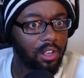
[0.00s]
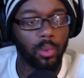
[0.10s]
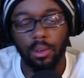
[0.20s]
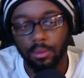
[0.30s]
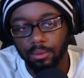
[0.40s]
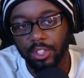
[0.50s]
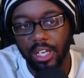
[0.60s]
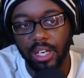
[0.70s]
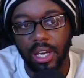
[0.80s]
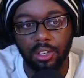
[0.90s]
Well,
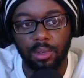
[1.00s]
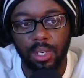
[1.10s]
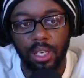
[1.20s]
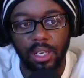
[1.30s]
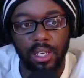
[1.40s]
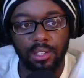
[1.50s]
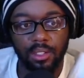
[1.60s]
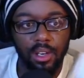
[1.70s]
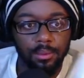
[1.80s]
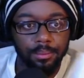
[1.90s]
Vegeta, I do need
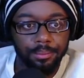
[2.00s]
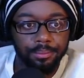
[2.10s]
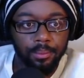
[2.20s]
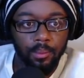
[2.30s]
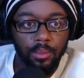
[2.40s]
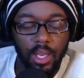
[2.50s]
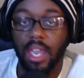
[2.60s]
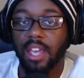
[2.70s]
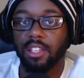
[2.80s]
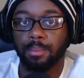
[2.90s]

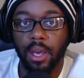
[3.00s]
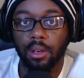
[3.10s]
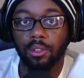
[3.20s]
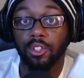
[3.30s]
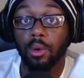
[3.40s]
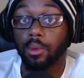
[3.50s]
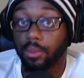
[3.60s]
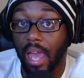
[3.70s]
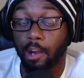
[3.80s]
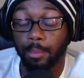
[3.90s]
his medal, so
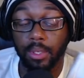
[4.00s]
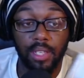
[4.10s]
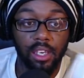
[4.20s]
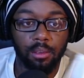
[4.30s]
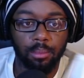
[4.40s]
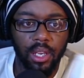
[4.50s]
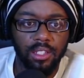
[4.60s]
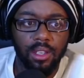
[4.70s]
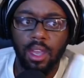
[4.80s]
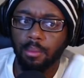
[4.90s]
that'll be taking place.